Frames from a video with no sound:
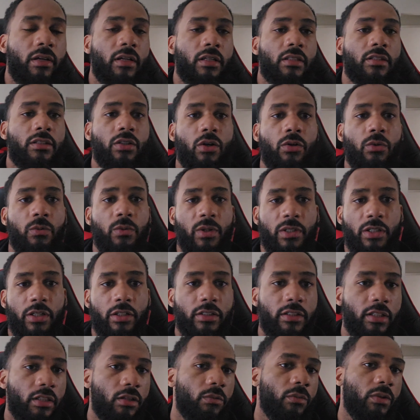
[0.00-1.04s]
So when you're
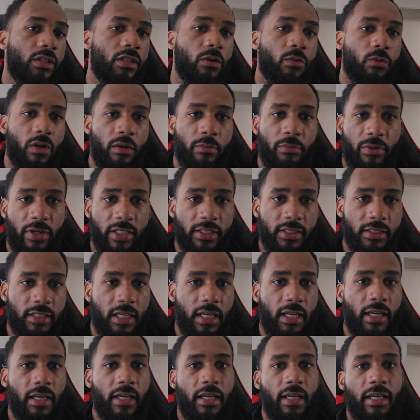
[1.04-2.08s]
dealing with the WordPress
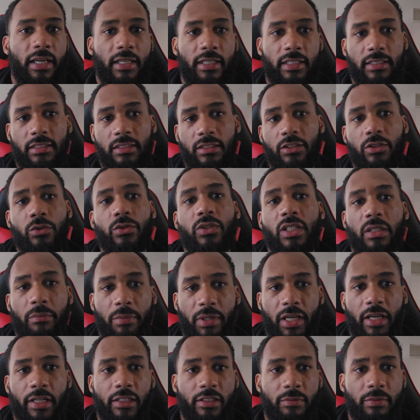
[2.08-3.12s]
site, it is using
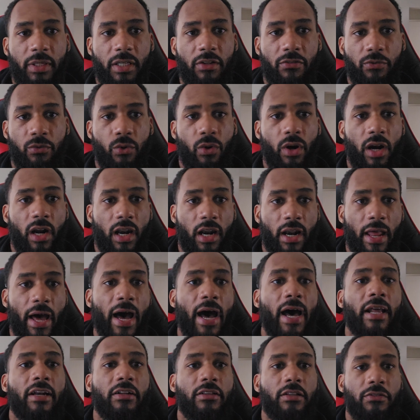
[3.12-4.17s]
PHP for a
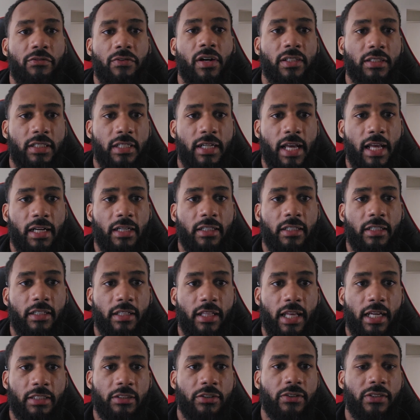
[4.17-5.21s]
lot of the functionality
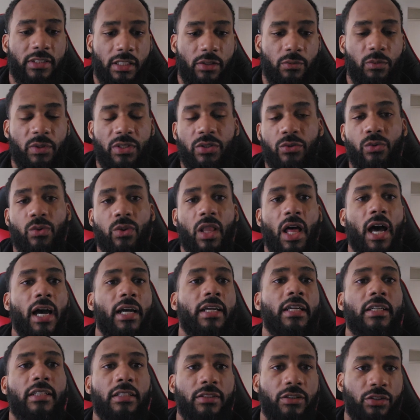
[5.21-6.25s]
that you see when you
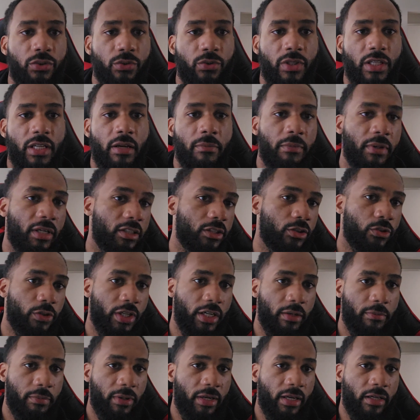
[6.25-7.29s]
log into the
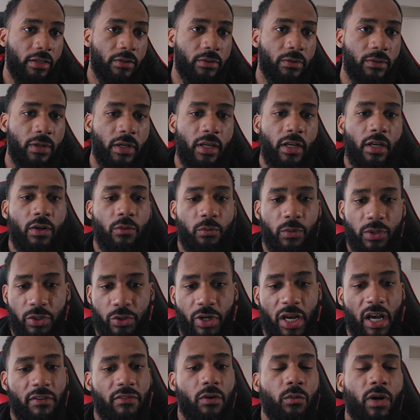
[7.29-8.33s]
administrator panel. When you
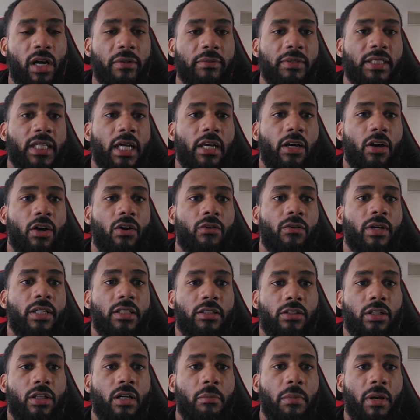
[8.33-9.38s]
have a website already
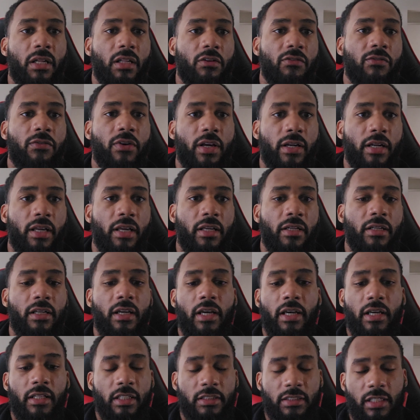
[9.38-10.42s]
stood up on the front end,
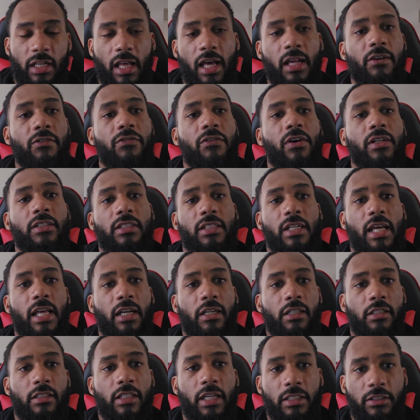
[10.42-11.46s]
there's a lot of
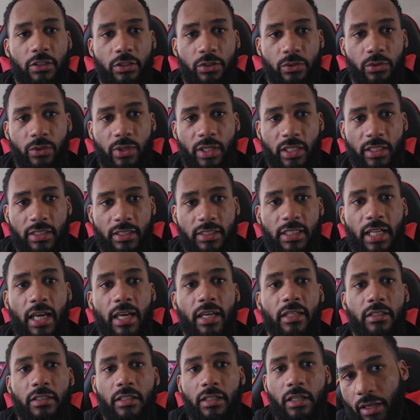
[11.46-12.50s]
functionality that you could
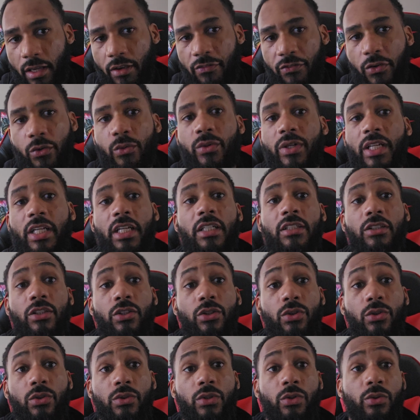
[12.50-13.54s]
extend if you need
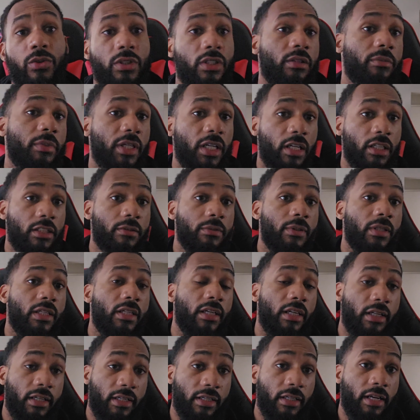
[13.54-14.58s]
to using PHP.
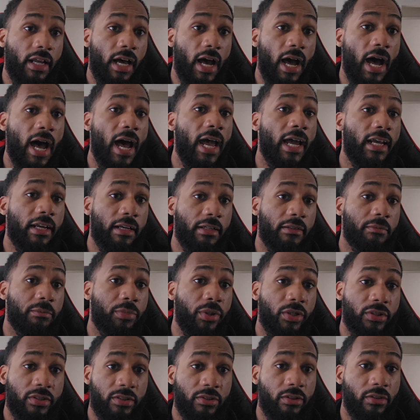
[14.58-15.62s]
And I
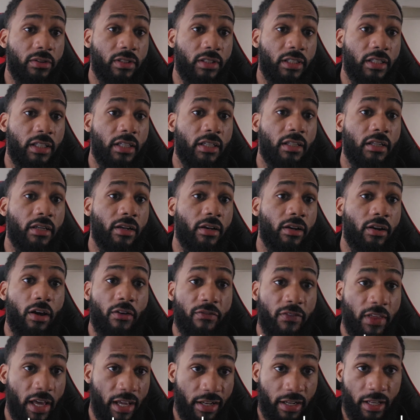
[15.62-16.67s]
personally
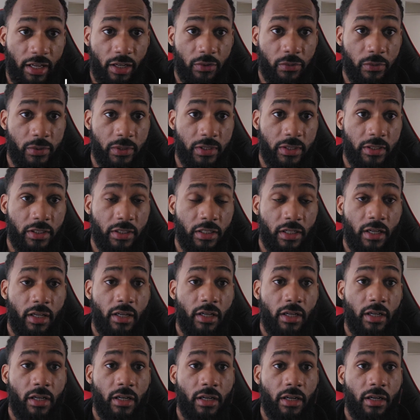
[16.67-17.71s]
love that language
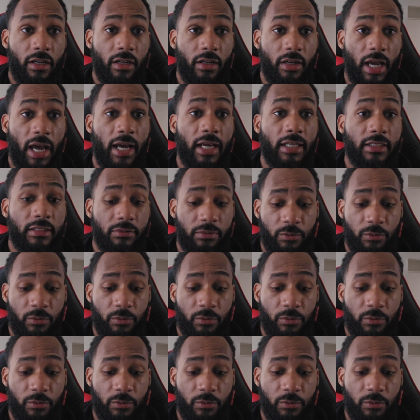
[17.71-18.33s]
as